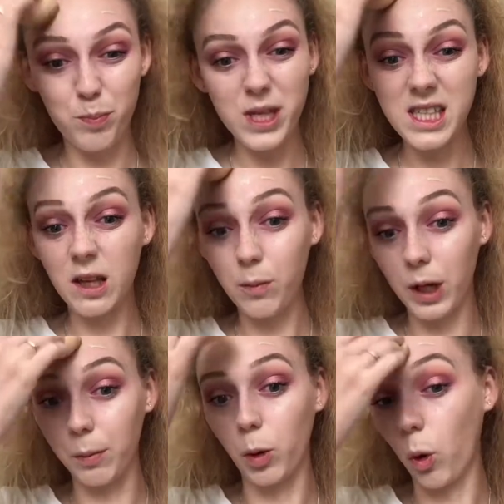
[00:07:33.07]
basically
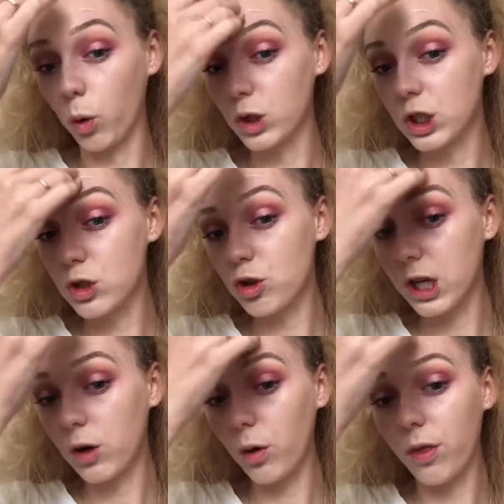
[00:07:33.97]
when I'm
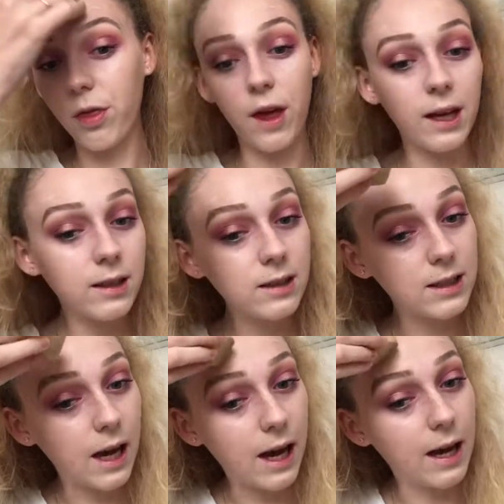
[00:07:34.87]
concentrating on
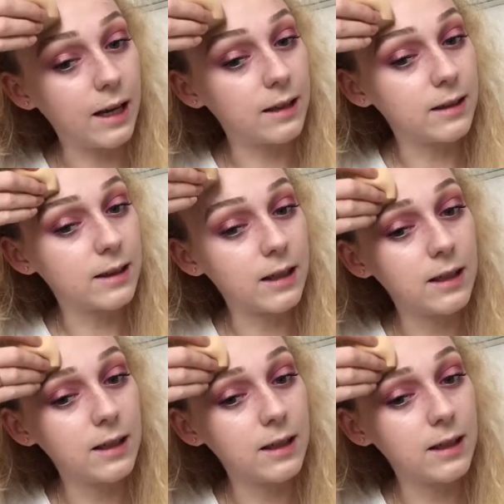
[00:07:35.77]
things, and